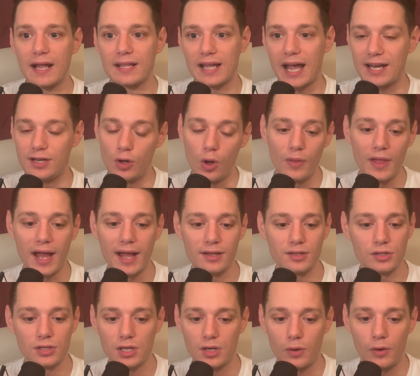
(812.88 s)
know that,
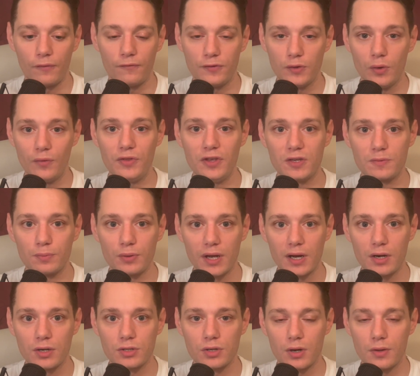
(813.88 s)
a few of these
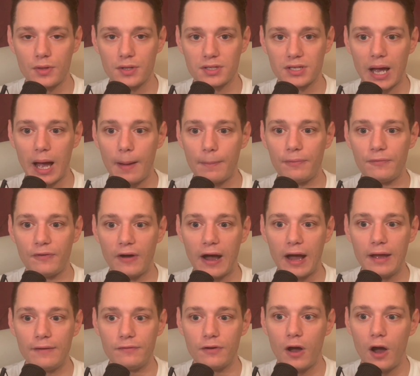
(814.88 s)
players are in the top
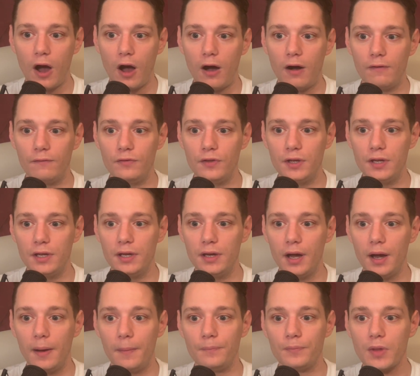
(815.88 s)
5 of
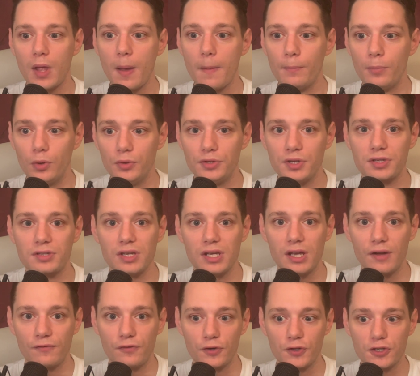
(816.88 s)
the
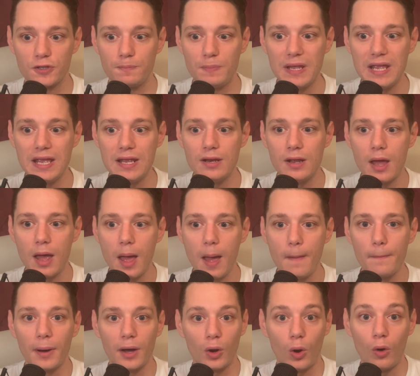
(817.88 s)
Bundesliga for speed,
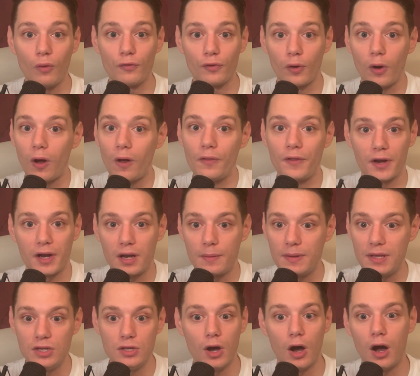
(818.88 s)
but overall they're going to
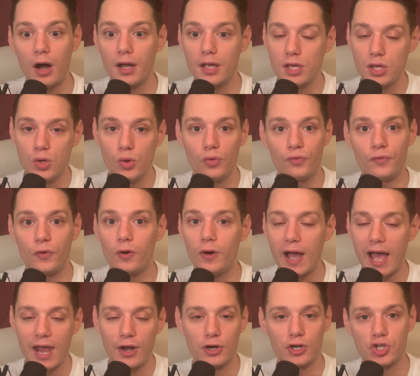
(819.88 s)
be young, youthful,
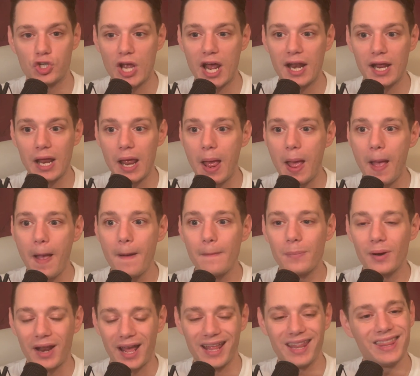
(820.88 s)
energetic,
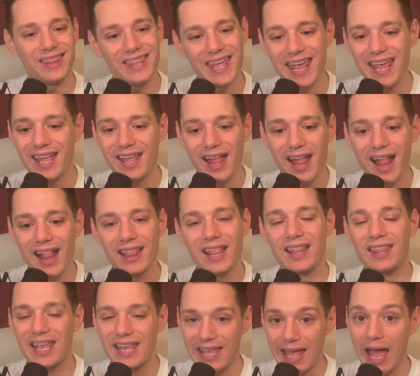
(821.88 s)
but I think that
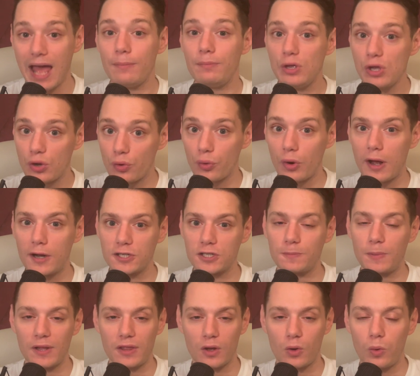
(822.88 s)
they can be crushed
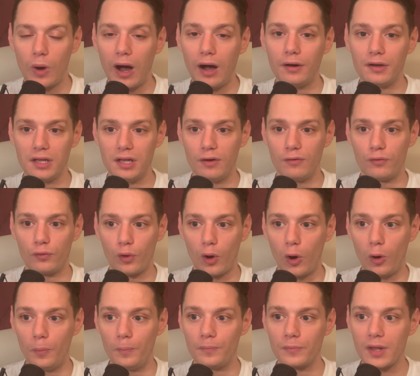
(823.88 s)
by the quality of Rome